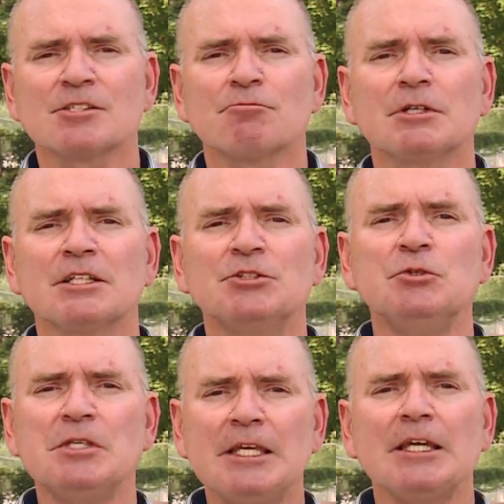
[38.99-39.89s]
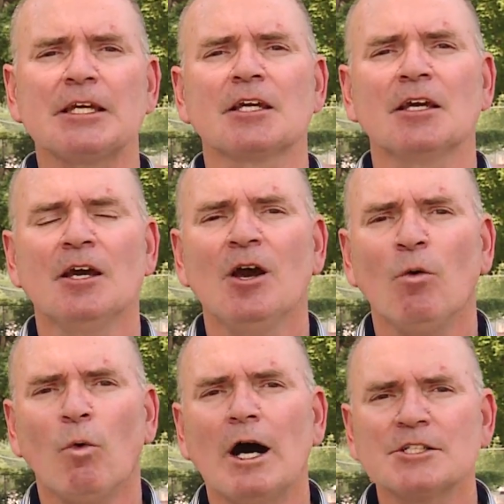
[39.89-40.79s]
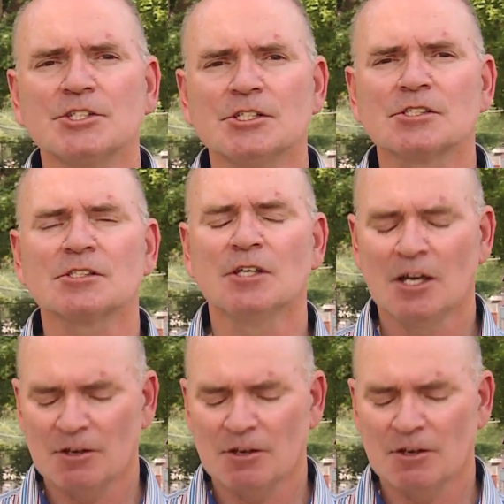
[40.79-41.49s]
some really unique watches,